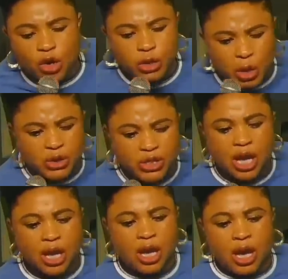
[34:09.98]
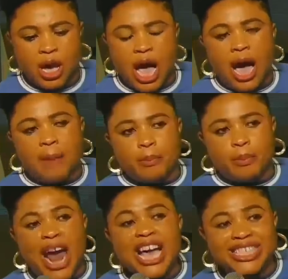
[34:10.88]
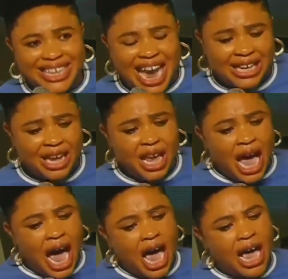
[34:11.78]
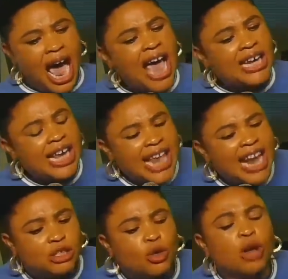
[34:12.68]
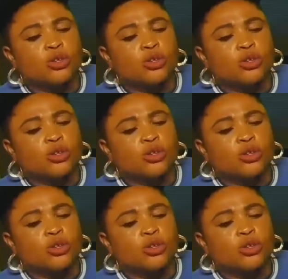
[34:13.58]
good news. Brethren, I needed